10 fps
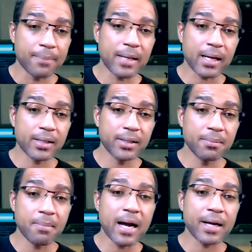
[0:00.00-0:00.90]
I'm not
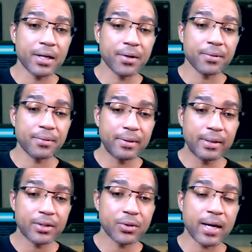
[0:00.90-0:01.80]
cutting my hair
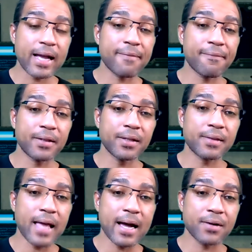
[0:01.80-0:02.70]
till I got
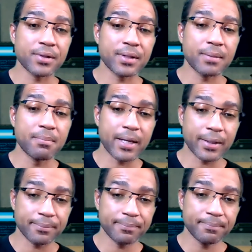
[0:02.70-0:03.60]
50,000 in the
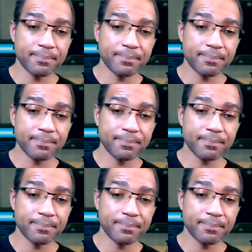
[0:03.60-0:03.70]
bank.